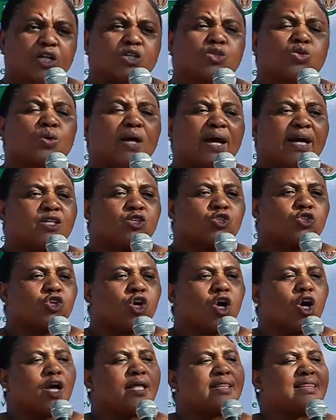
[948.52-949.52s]
to
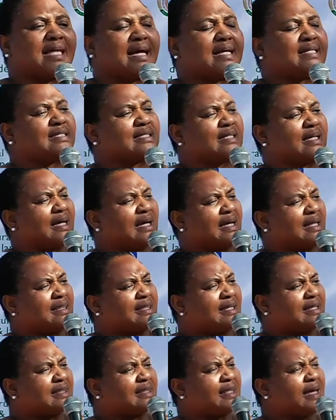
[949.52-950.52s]
ensure that
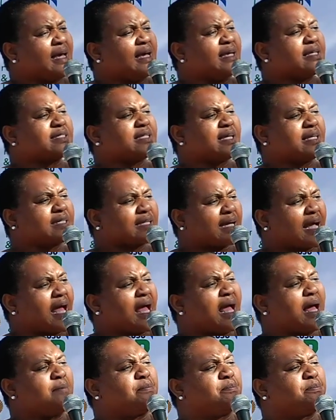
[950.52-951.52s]
the things that
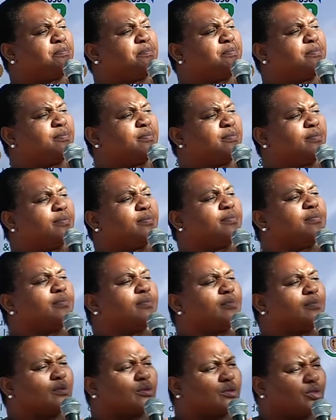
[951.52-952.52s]
come
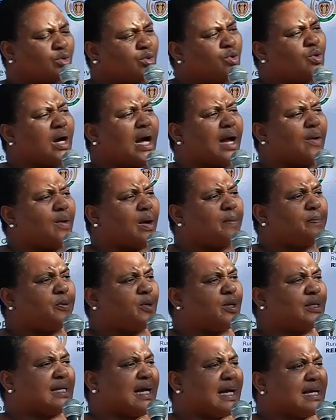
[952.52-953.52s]
through our
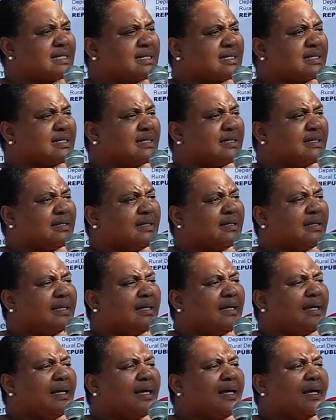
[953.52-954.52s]
borders
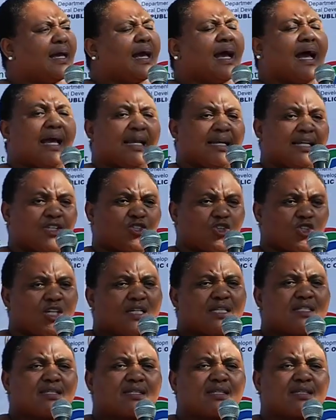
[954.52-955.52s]
are
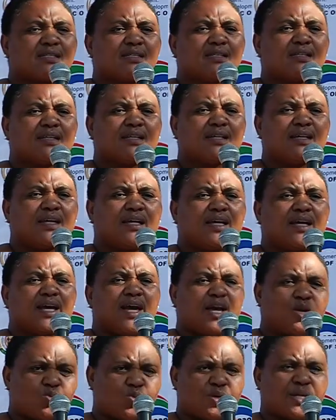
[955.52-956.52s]
legit
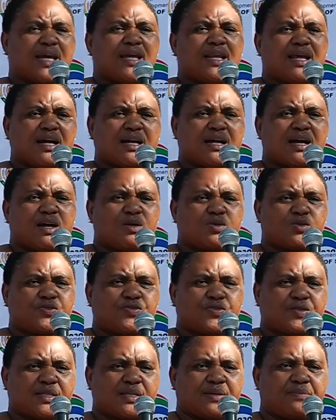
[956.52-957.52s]
and we can account
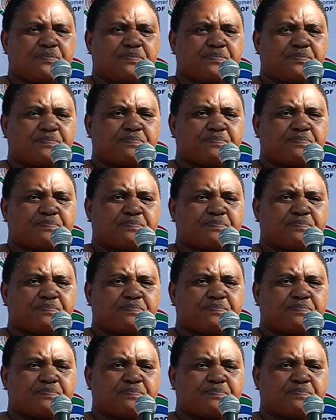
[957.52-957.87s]
for them.